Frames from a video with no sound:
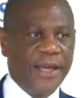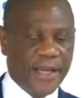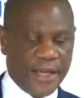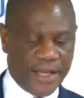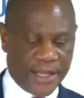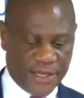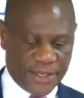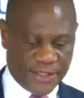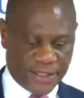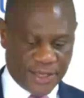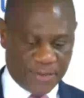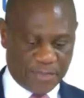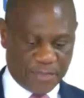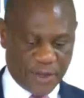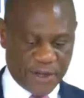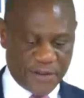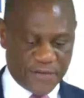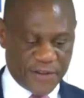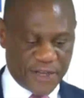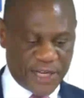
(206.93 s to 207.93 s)
It is a
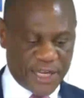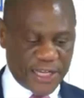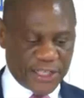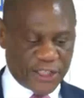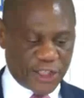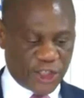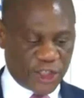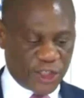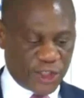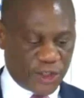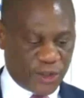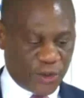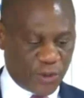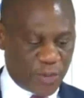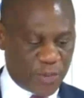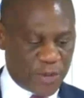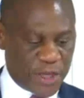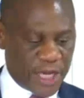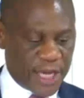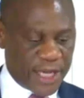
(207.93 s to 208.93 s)
privilege to
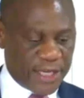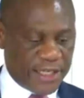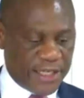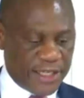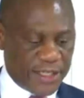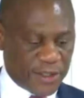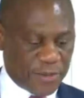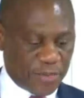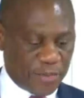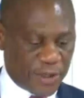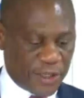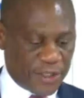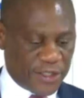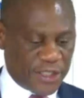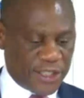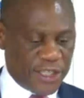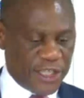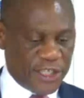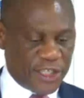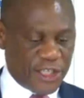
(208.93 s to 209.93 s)
be at this
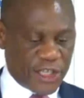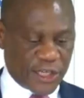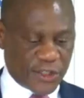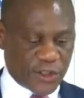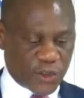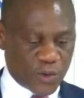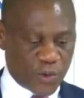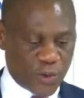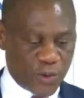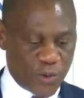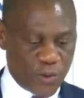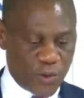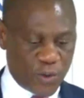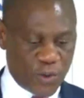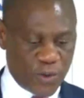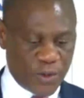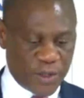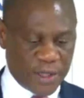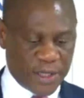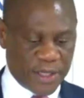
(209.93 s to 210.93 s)
prestigious school,